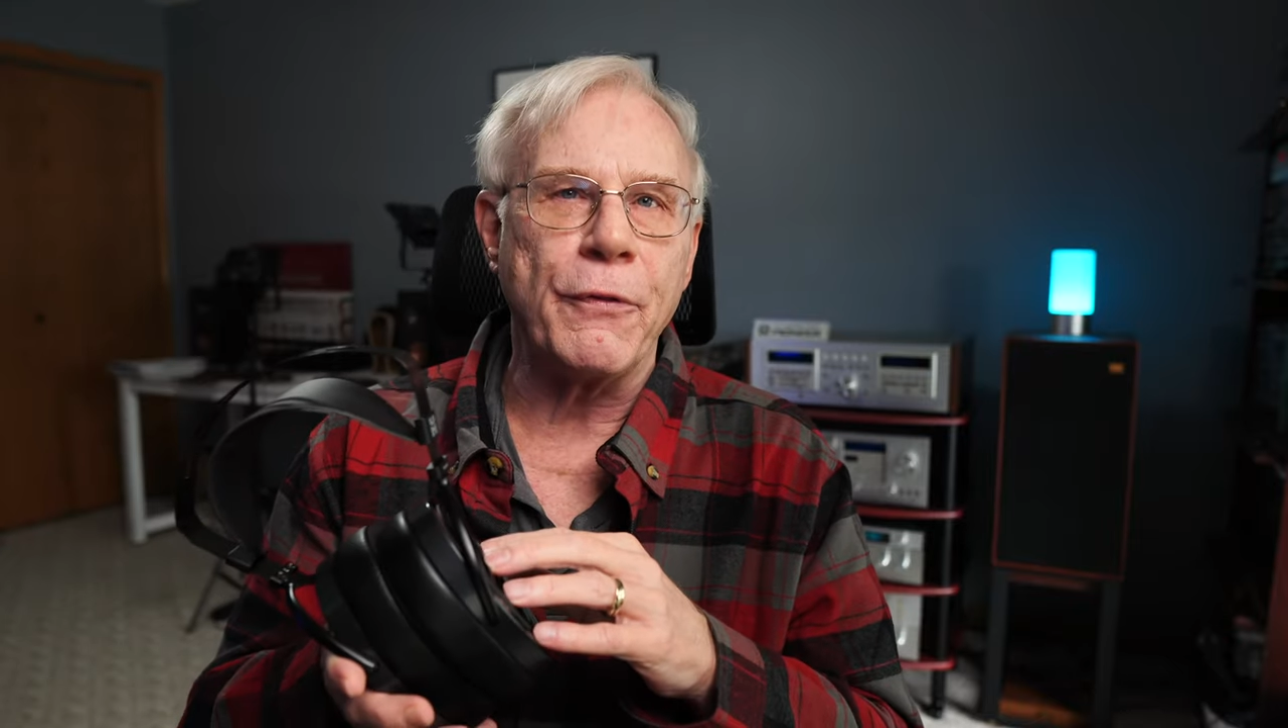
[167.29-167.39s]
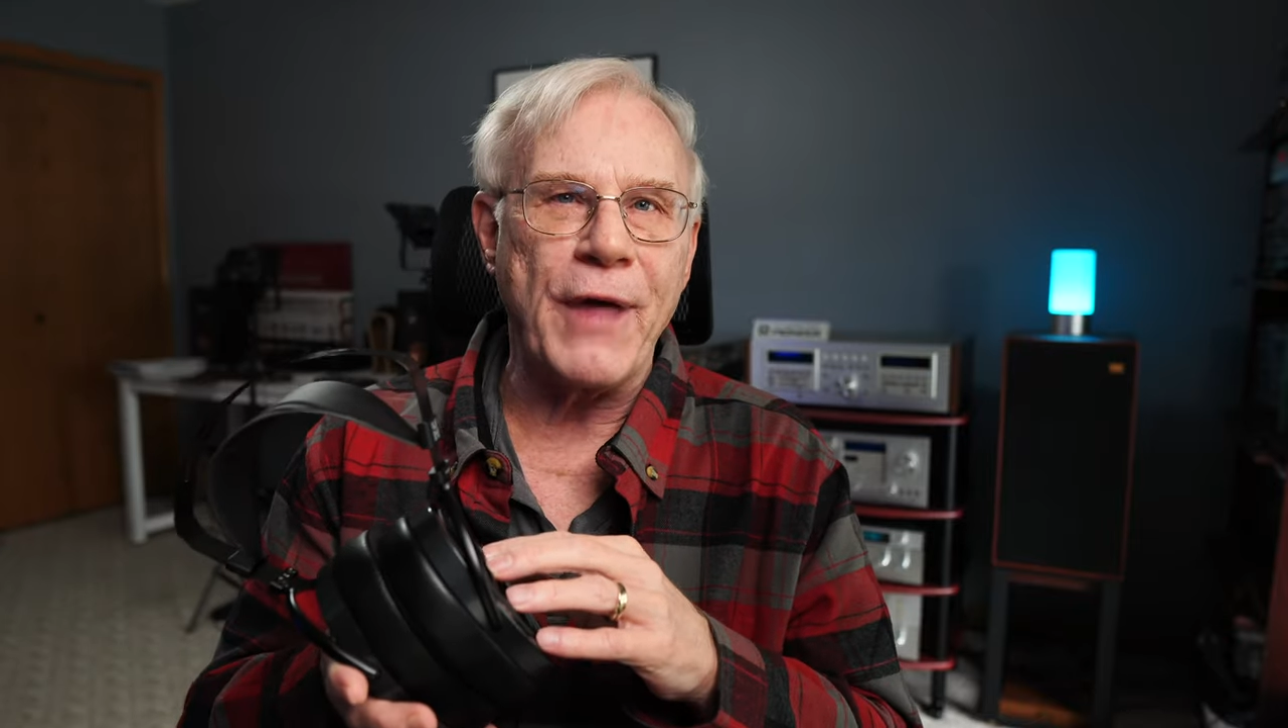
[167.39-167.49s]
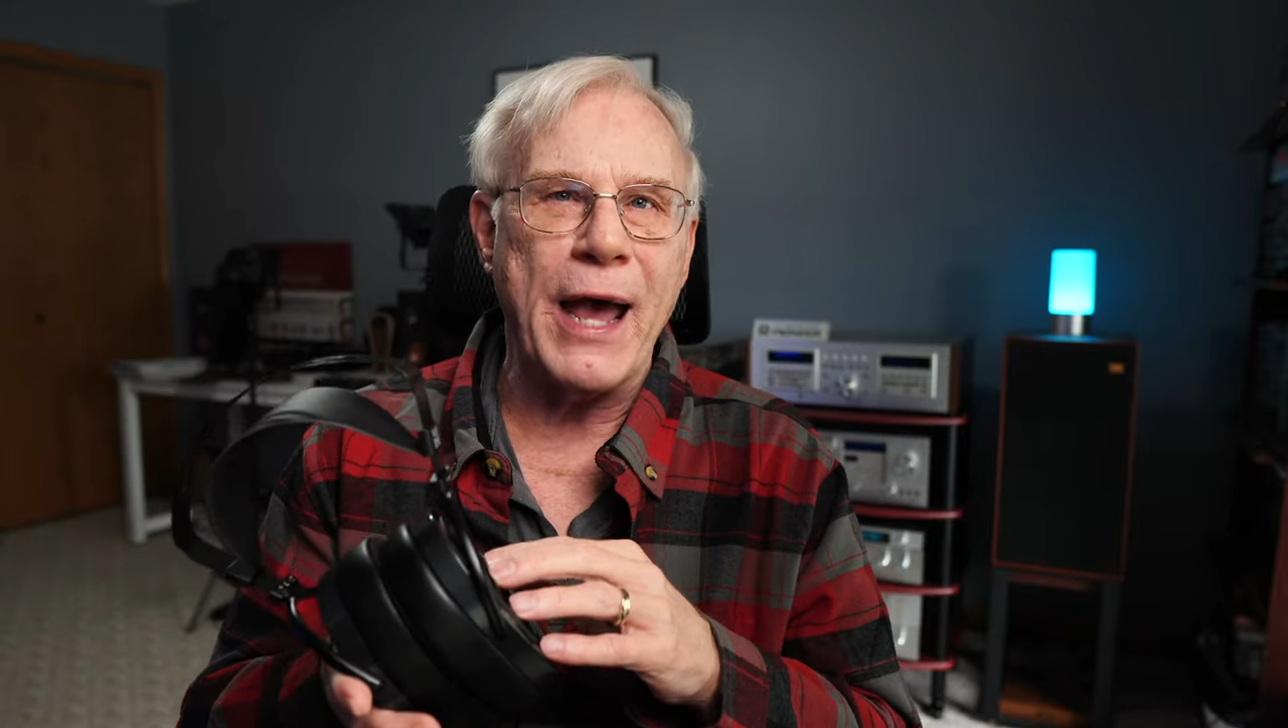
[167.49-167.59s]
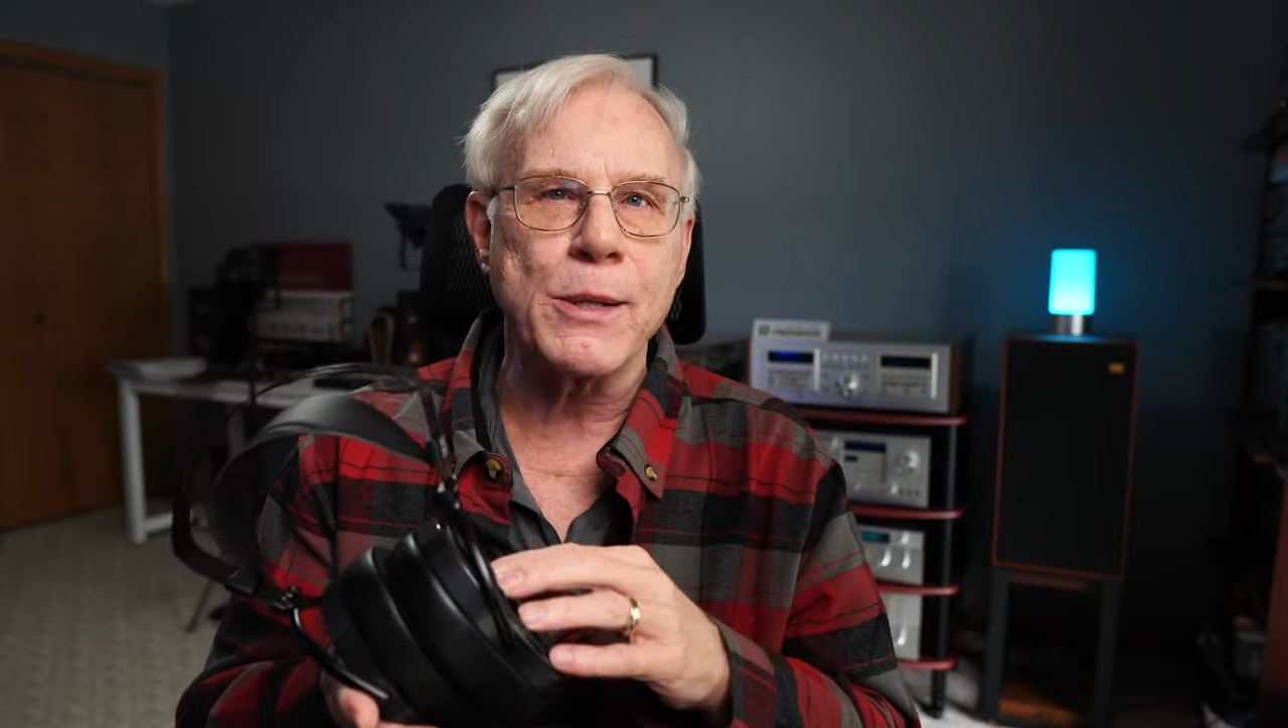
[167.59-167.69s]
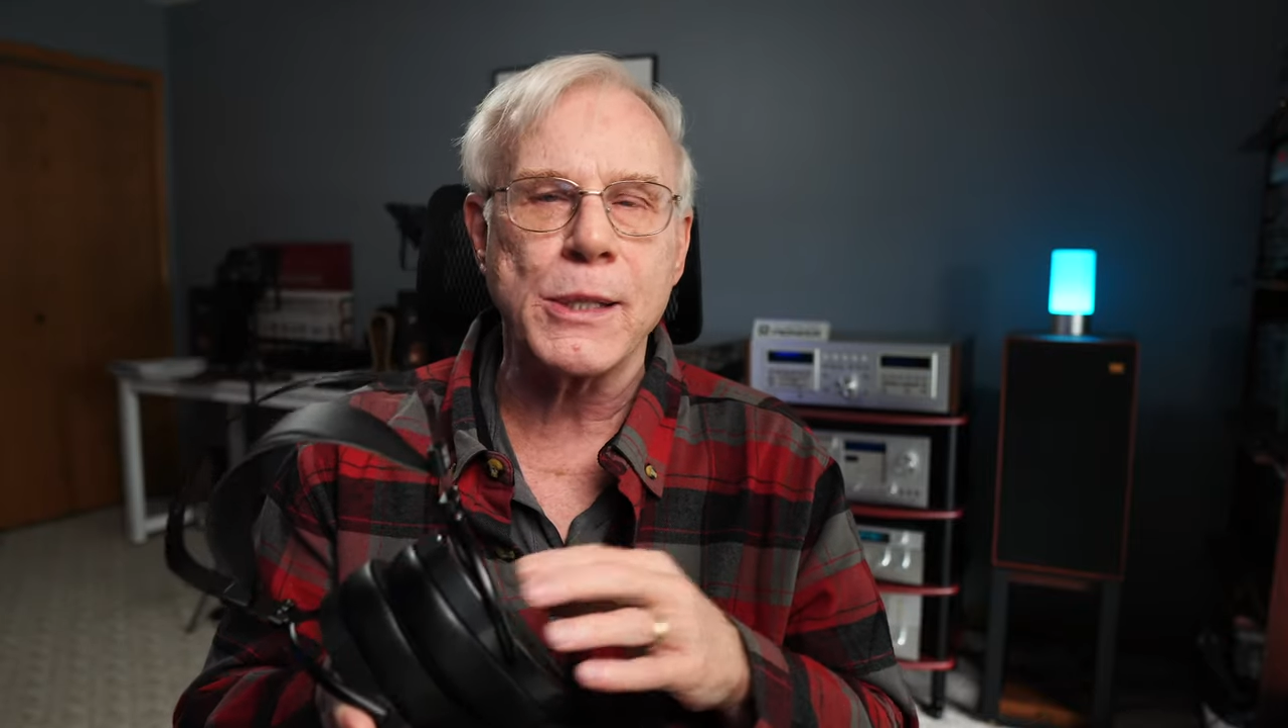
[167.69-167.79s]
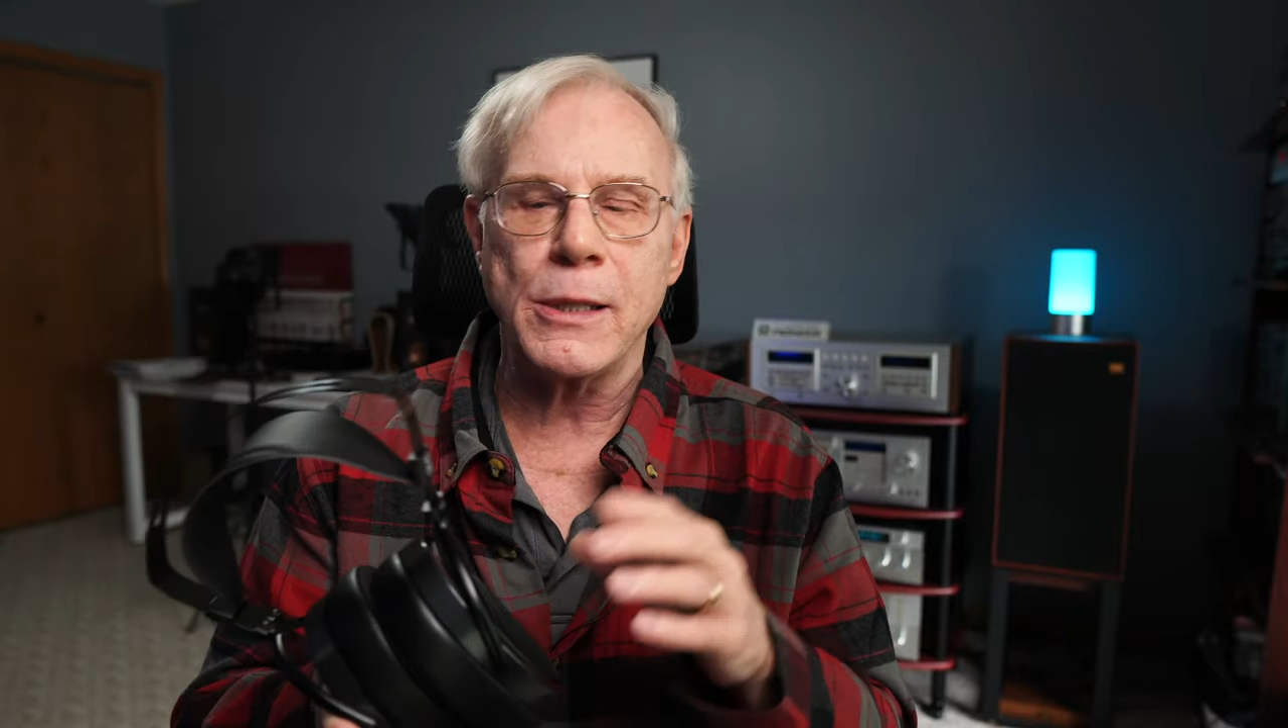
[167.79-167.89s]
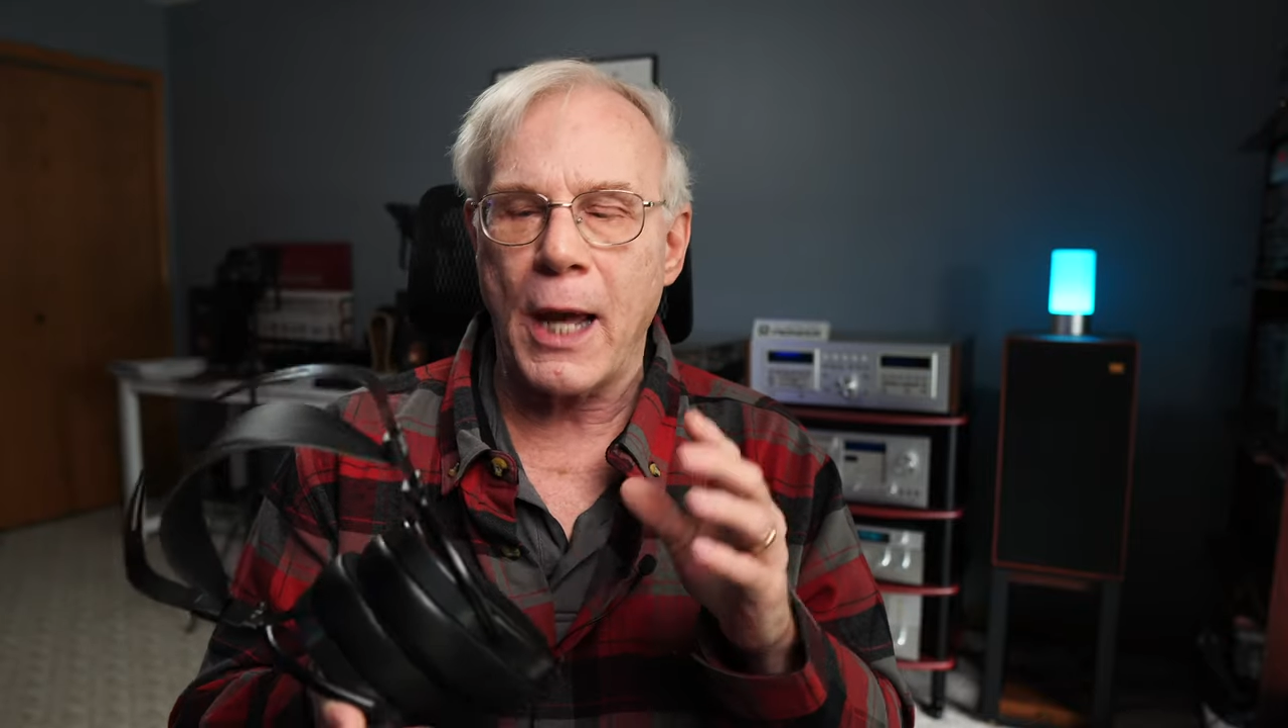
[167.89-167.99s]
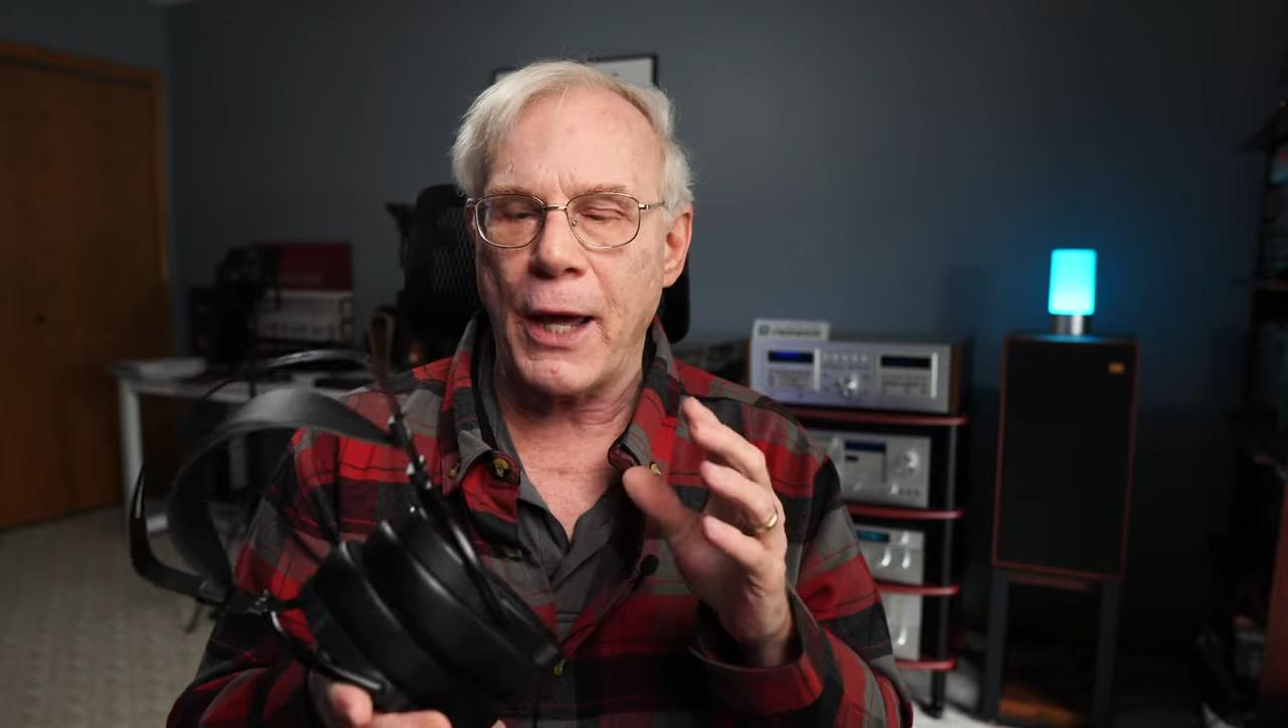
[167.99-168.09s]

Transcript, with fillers: thousand,